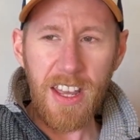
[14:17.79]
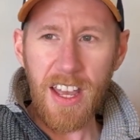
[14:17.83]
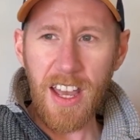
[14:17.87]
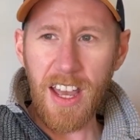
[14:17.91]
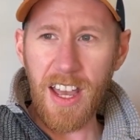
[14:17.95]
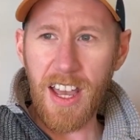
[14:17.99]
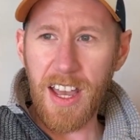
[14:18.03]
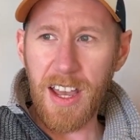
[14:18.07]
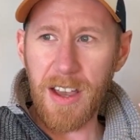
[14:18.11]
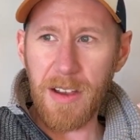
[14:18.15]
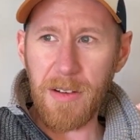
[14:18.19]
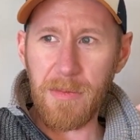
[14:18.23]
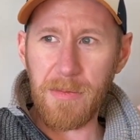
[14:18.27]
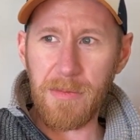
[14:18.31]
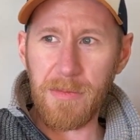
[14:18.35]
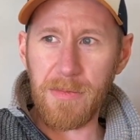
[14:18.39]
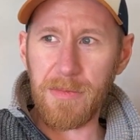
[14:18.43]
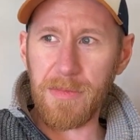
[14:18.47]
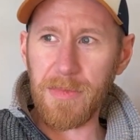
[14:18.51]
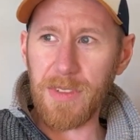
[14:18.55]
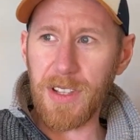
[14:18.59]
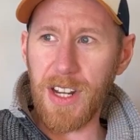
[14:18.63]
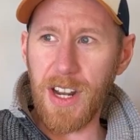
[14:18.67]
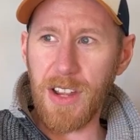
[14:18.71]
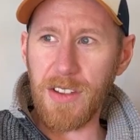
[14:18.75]

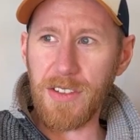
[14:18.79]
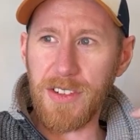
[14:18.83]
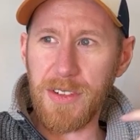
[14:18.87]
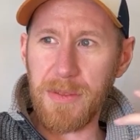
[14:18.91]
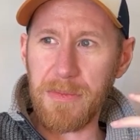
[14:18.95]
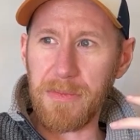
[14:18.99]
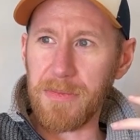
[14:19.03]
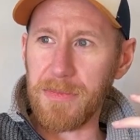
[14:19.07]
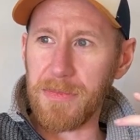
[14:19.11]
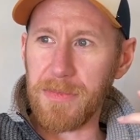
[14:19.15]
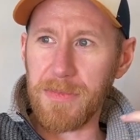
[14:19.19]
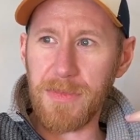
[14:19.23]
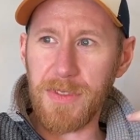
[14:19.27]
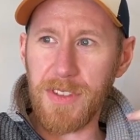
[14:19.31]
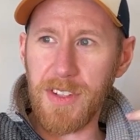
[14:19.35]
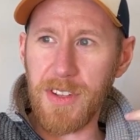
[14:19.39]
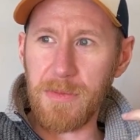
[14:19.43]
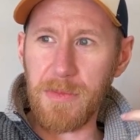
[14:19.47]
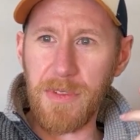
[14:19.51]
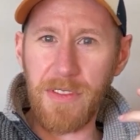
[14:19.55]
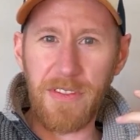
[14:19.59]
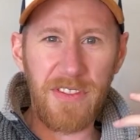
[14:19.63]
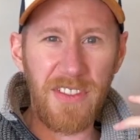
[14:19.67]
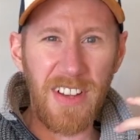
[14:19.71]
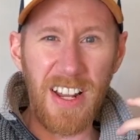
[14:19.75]

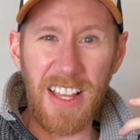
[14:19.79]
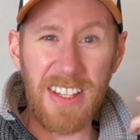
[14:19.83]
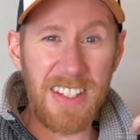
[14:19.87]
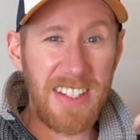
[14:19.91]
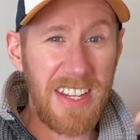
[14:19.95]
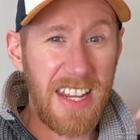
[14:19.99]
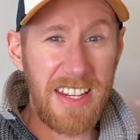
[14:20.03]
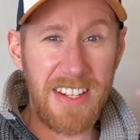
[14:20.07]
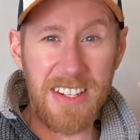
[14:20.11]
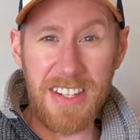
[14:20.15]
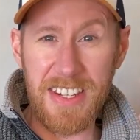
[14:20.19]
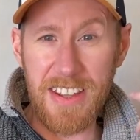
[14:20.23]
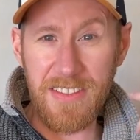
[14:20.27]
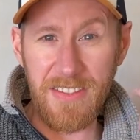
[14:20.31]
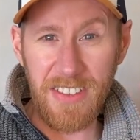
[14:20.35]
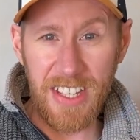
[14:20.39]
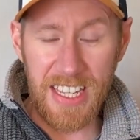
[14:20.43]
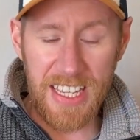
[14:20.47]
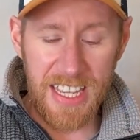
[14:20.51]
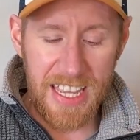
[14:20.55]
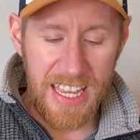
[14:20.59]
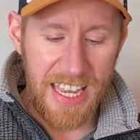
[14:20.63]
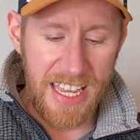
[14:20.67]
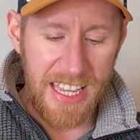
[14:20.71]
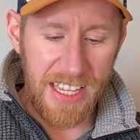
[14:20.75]
some of, like, say, Stephen
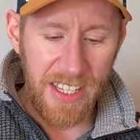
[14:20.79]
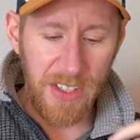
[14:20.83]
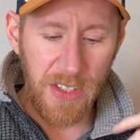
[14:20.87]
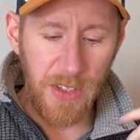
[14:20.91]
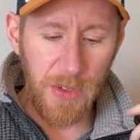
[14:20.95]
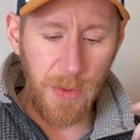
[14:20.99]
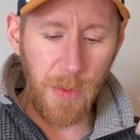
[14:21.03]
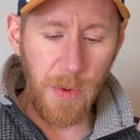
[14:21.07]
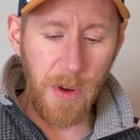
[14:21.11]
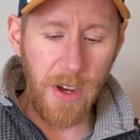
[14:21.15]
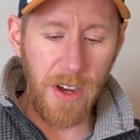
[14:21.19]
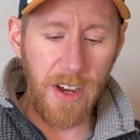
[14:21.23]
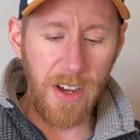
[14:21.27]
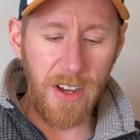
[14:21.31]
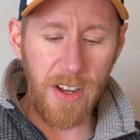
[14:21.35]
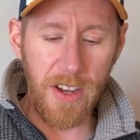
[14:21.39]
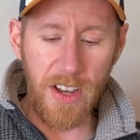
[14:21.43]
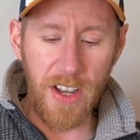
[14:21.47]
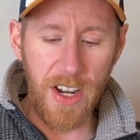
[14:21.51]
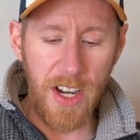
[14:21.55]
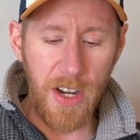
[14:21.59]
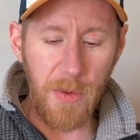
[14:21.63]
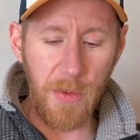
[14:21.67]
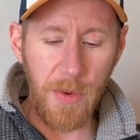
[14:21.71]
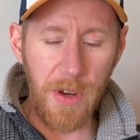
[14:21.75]
King's
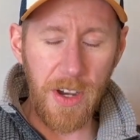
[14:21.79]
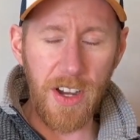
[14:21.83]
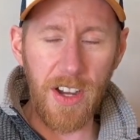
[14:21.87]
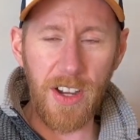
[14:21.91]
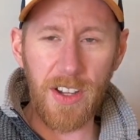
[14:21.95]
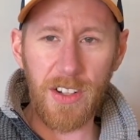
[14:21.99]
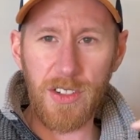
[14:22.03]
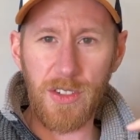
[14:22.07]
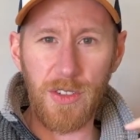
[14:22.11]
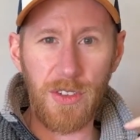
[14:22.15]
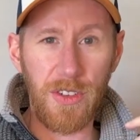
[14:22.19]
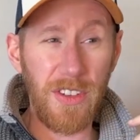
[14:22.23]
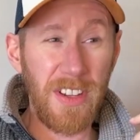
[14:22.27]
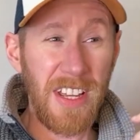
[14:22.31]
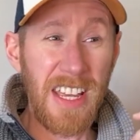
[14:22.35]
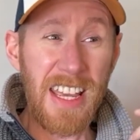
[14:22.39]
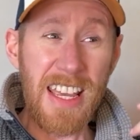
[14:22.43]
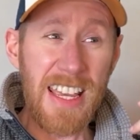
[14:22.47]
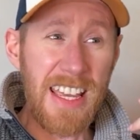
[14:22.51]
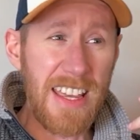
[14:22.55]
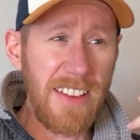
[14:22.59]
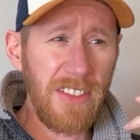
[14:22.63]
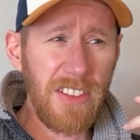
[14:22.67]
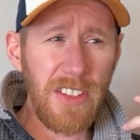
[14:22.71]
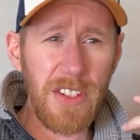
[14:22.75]
early works, or
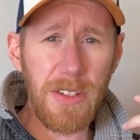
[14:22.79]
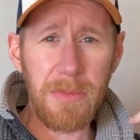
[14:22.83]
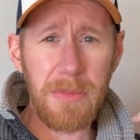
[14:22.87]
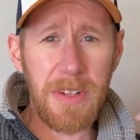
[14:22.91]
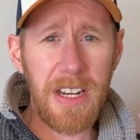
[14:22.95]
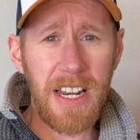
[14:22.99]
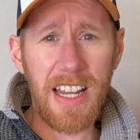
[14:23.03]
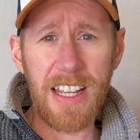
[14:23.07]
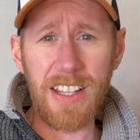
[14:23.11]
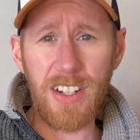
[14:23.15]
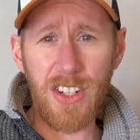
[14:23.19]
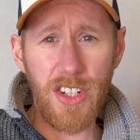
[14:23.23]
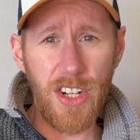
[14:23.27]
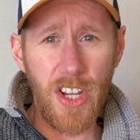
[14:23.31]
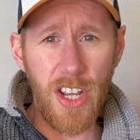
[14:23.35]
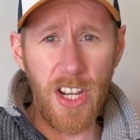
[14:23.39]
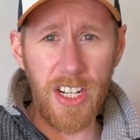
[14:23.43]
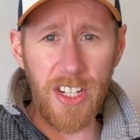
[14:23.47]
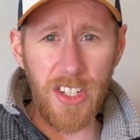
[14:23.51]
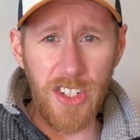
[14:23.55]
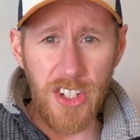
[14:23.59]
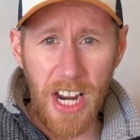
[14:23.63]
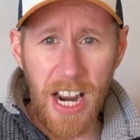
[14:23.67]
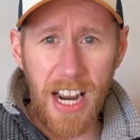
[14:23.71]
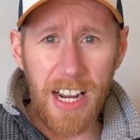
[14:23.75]
even somebody like
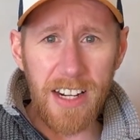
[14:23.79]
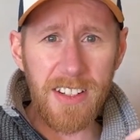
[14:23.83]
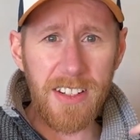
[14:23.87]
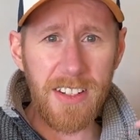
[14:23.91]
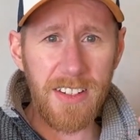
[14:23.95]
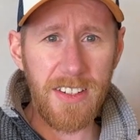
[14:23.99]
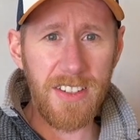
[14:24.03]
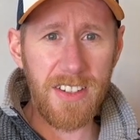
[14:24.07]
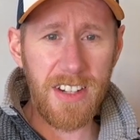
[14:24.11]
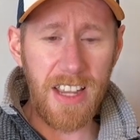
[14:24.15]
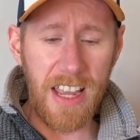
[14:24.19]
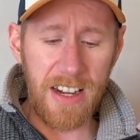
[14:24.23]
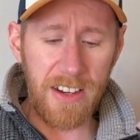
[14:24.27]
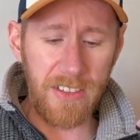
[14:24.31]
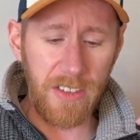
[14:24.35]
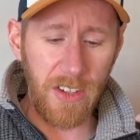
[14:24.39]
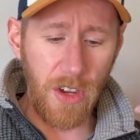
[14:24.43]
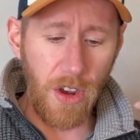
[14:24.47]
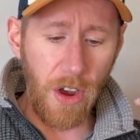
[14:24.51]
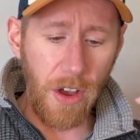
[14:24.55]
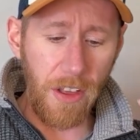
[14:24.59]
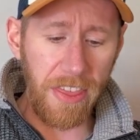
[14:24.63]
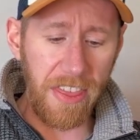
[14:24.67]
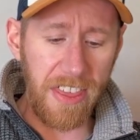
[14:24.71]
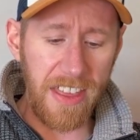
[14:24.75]
Shirley Jackson's kind of
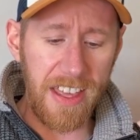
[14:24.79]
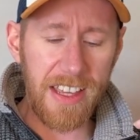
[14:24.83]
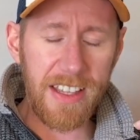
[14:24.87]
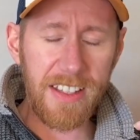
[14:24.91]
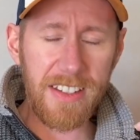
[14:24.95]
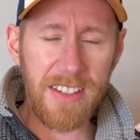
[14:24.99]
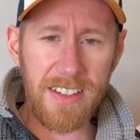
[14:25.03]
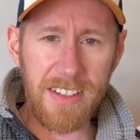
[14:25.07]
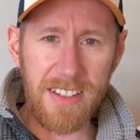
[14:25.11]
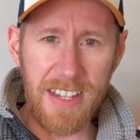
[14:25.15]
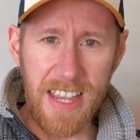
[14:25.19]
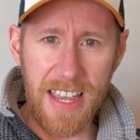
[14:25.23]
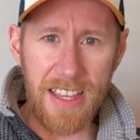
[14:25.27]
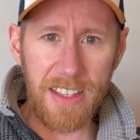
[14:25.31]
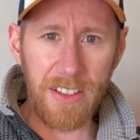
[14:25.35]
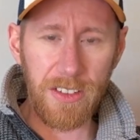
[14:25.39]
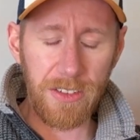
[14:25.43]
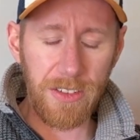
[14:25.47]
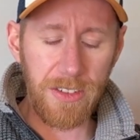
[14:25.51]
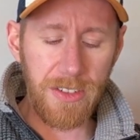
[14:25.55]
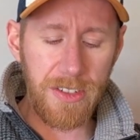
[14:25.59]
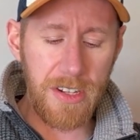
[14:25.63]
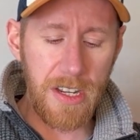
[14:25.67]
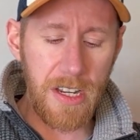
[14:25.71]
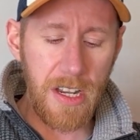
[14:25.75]
gothic
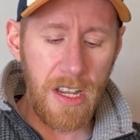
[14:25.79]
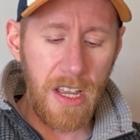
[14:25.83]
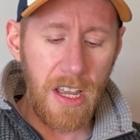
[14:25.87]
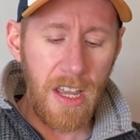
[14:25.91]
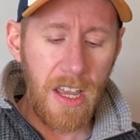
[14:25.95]
tales,